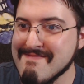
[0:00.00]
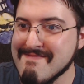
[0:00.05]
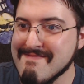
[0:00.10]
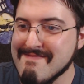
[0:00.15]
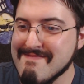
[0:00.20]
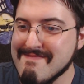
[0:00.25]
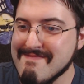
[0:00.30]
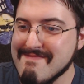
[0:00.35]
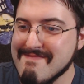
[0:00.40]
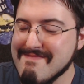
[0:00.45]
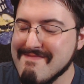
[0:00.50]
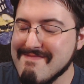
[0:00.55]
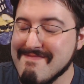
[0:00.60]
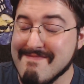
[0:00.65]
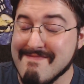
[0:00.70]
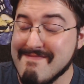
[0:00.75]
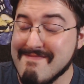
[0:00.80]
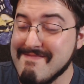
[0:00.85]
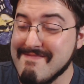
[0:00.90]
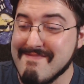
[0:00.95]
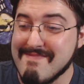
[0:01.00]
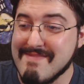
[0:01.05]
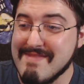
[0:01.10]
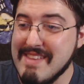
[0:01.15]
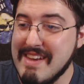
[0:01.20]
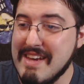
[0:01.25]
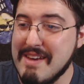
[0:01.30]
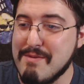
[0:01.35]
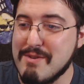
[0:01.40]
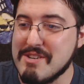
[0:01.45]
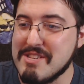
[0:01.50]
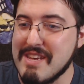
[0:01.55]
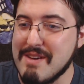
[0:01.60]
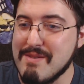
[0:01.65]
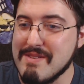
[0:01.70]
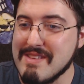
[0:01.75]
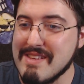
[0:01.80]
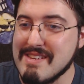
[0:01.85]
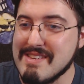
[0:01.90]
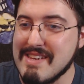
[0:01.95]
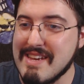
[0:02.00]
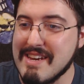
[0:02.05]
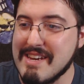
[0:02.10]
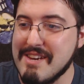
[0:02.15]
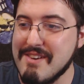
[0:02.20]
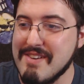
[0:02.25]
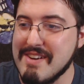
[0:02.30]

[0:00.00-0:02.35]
That's not an operative term. I wish that was less accurate.